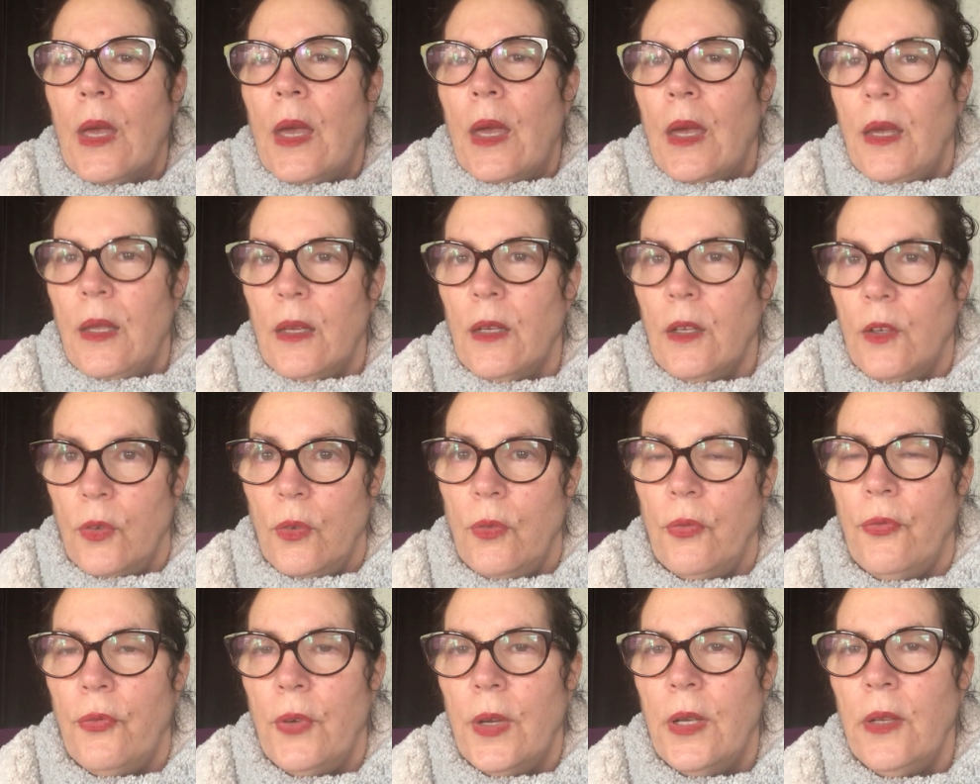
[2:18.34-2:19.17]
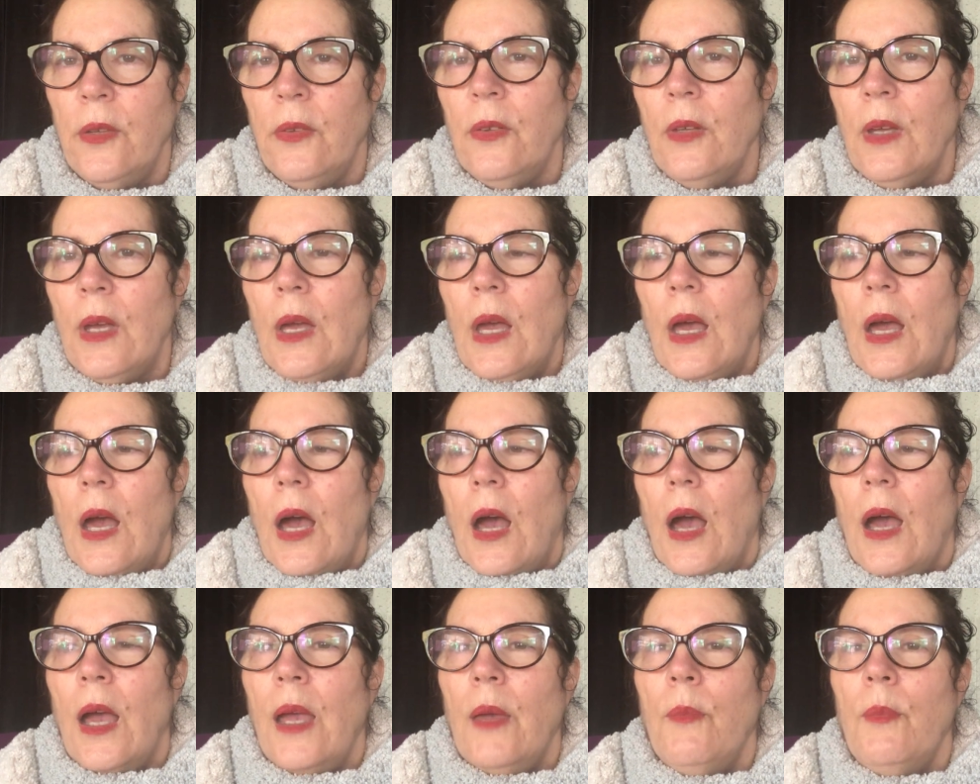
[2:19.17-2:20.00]
and a good friend.
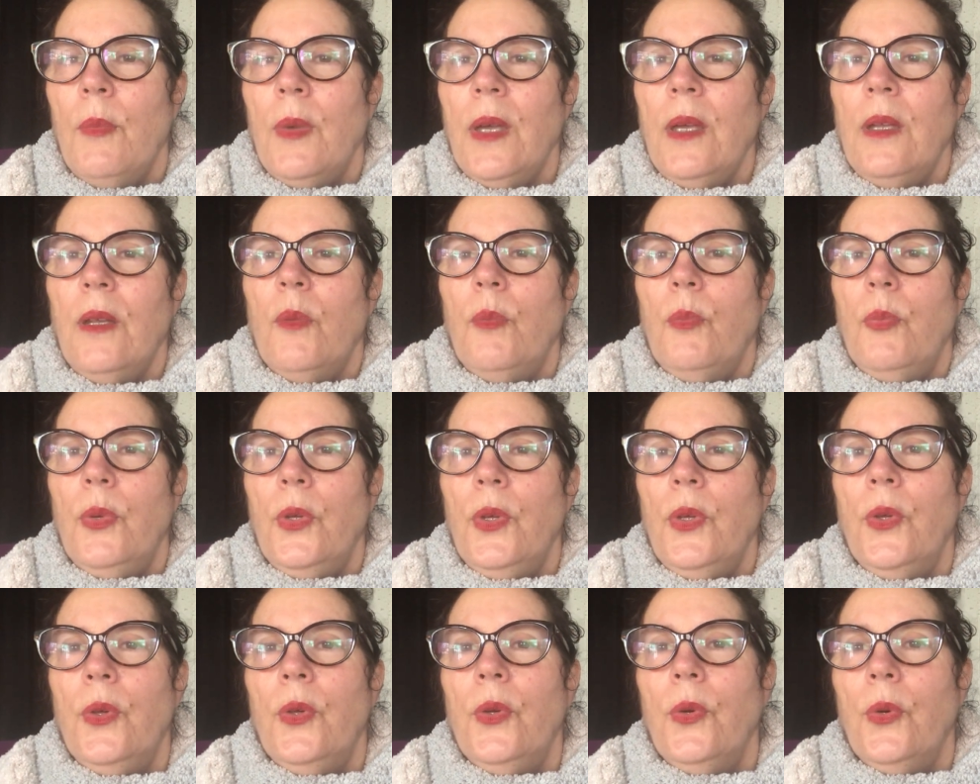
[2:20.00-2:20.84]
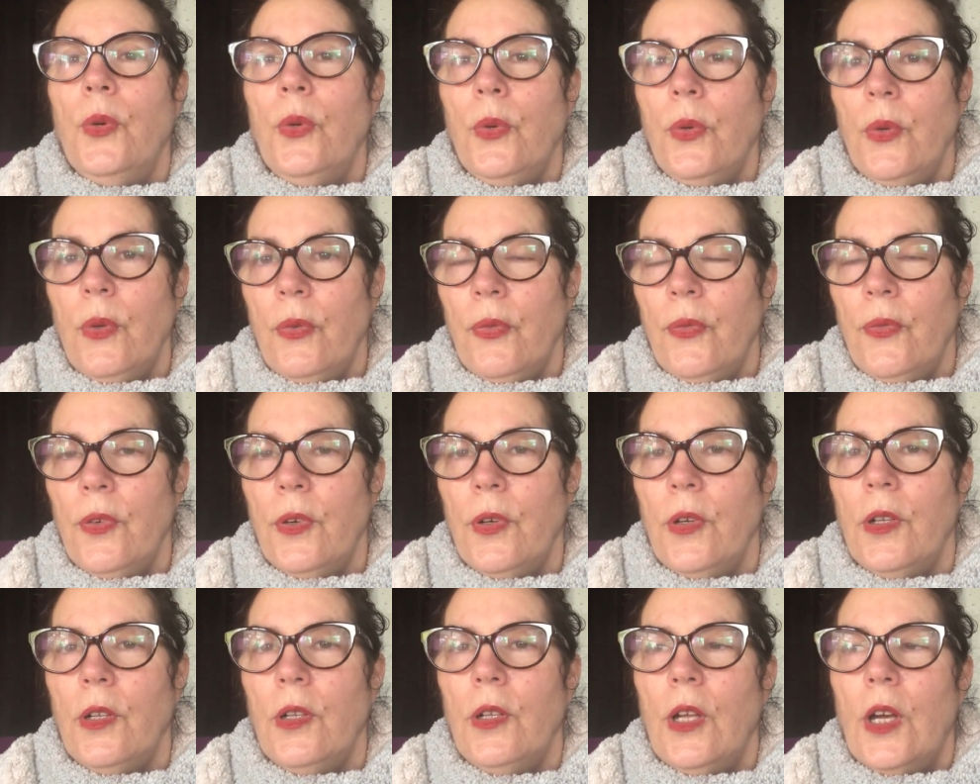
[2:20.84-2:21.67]
I made a
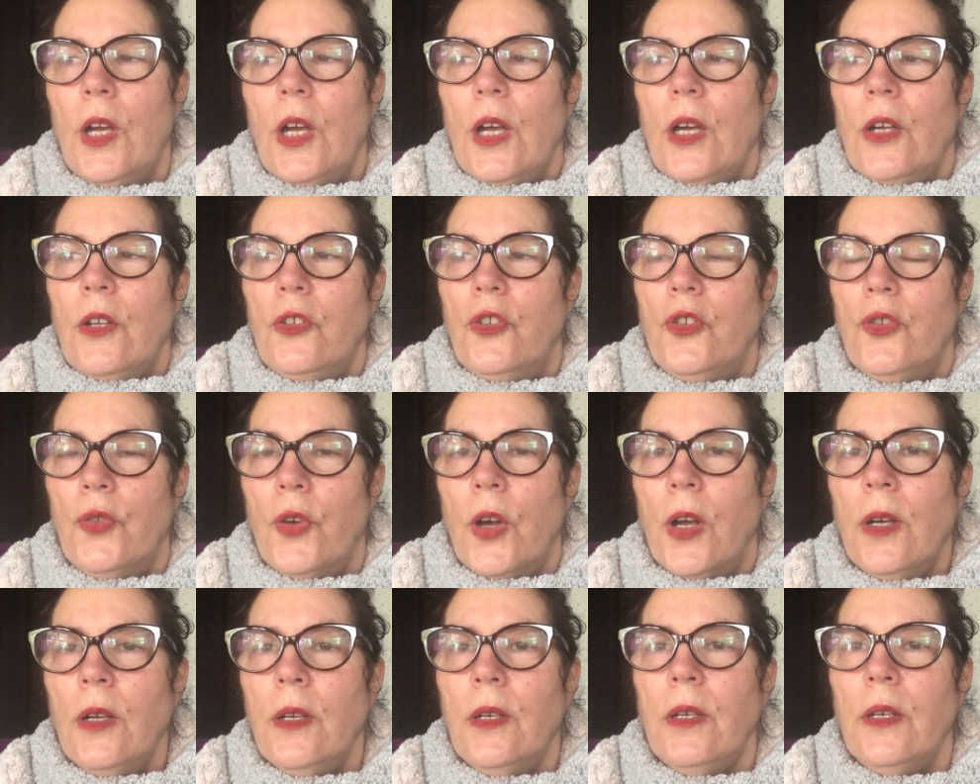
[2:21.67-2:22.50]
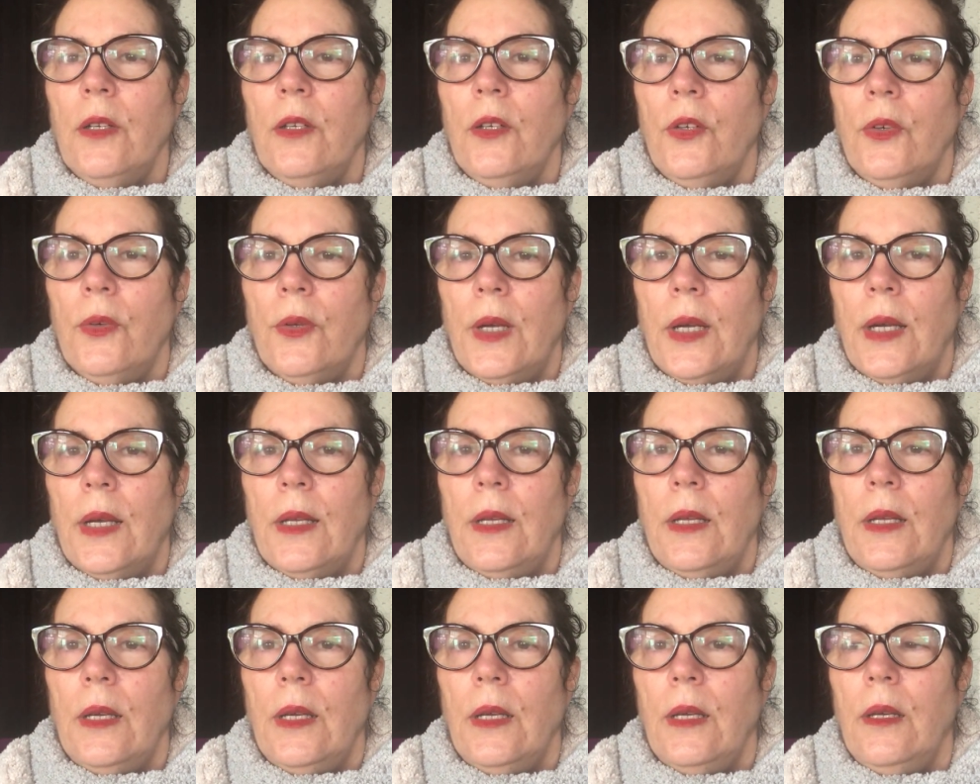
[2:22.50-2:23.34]
beautiful drunken
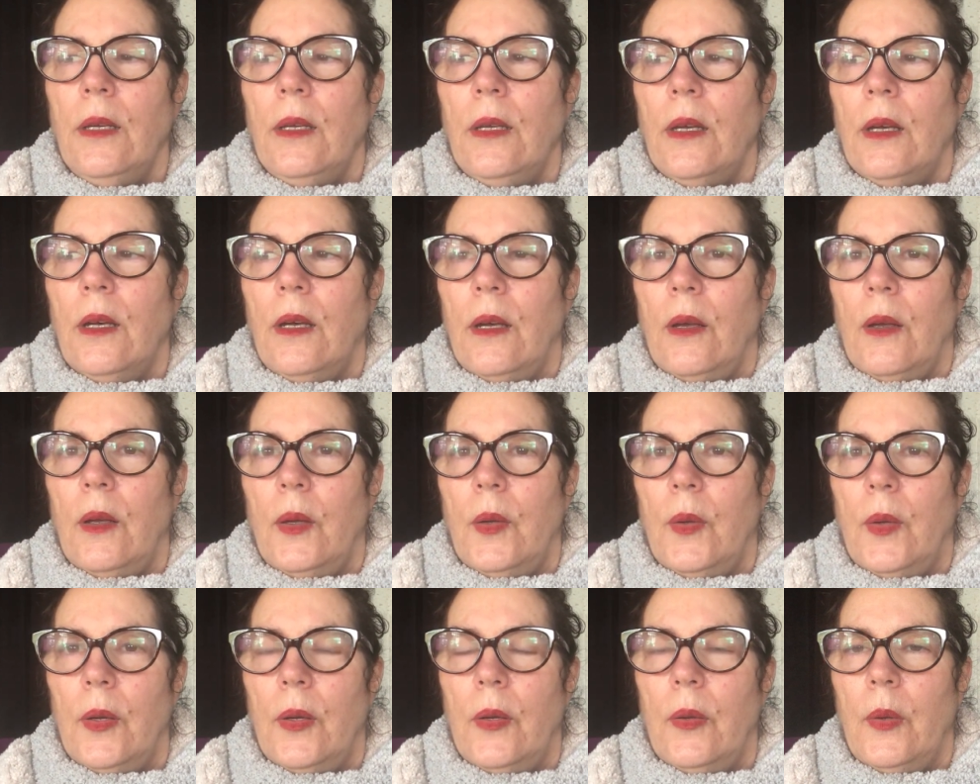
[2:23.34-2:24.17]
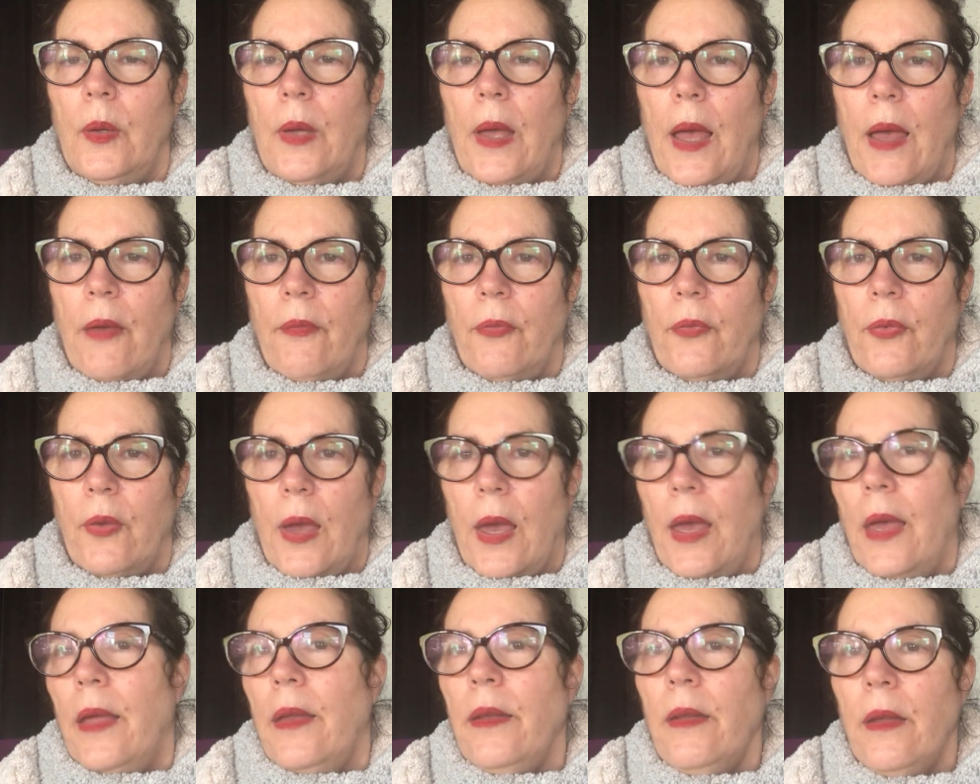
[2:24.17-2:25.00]
granny
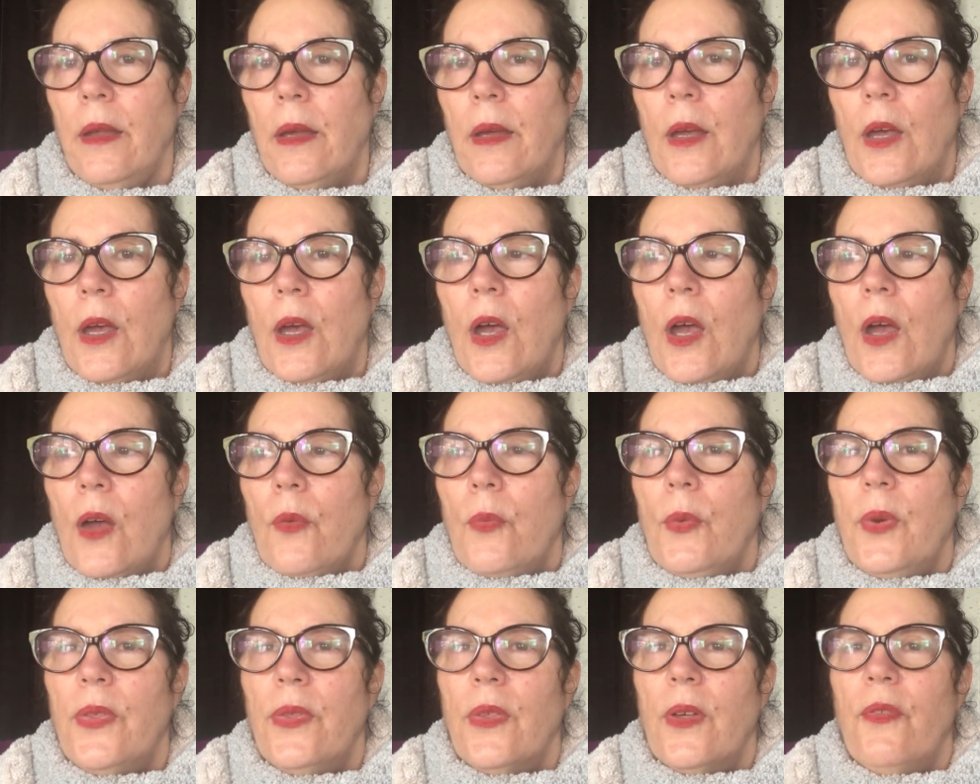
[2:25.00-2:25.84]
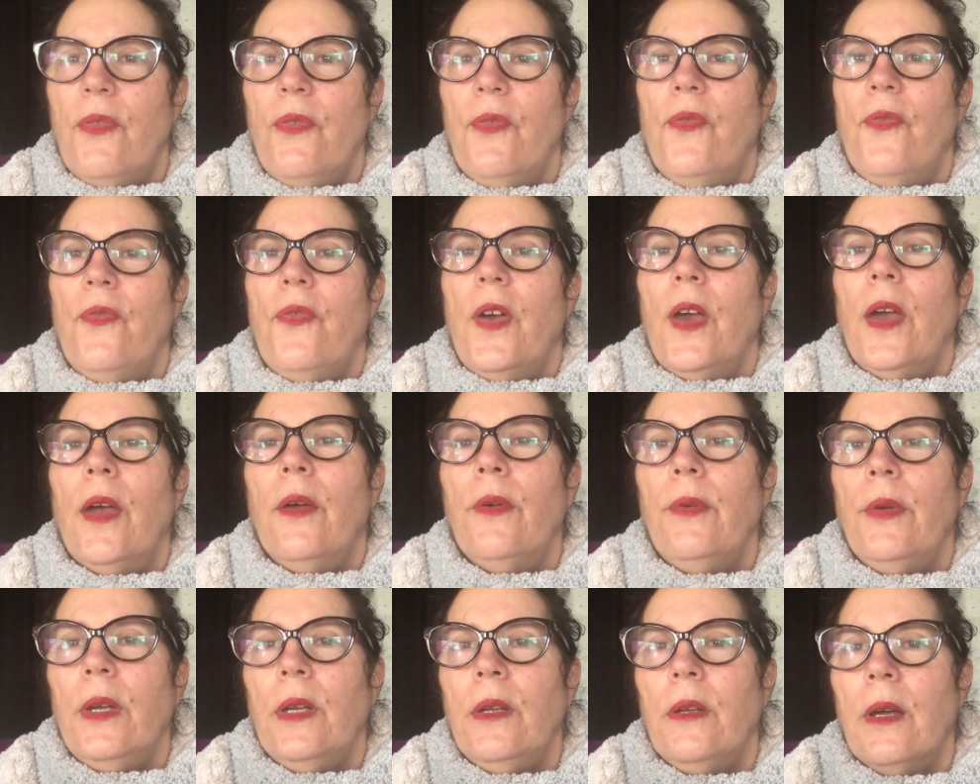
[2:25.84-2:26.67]
Afghan with a
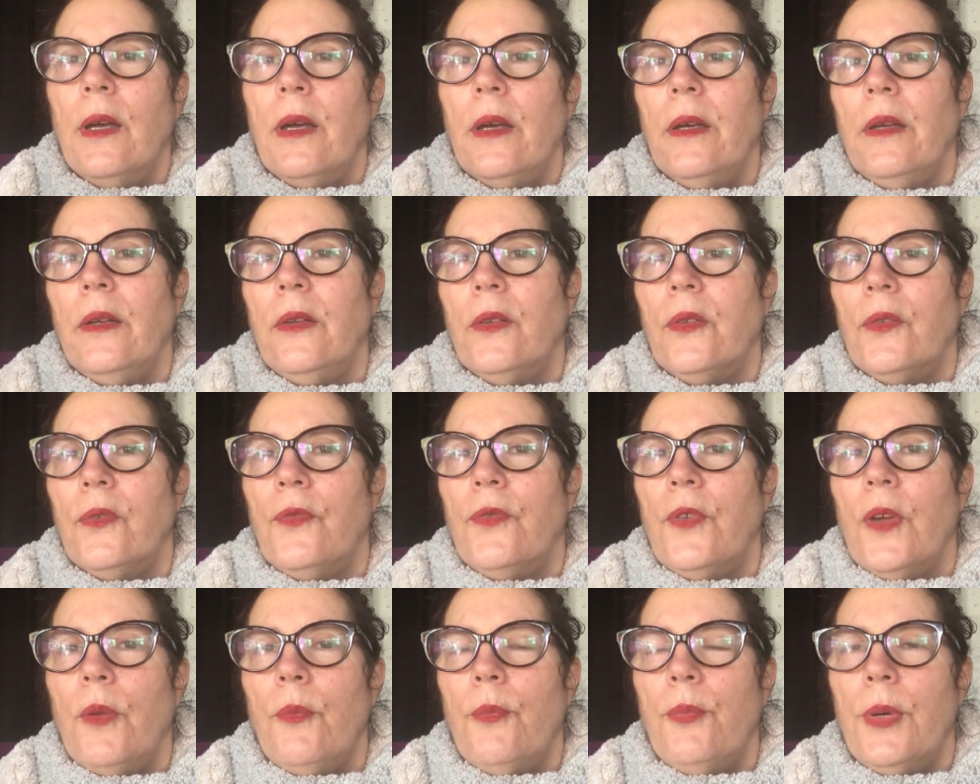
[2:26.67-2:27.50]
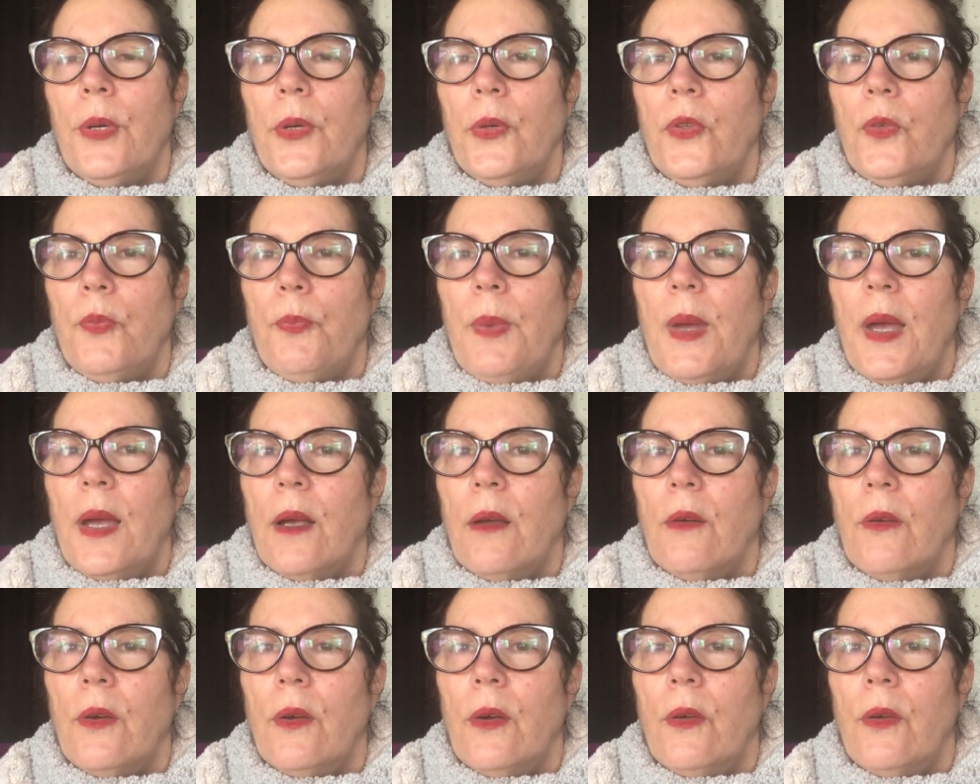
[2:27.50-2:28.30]
very nice front post back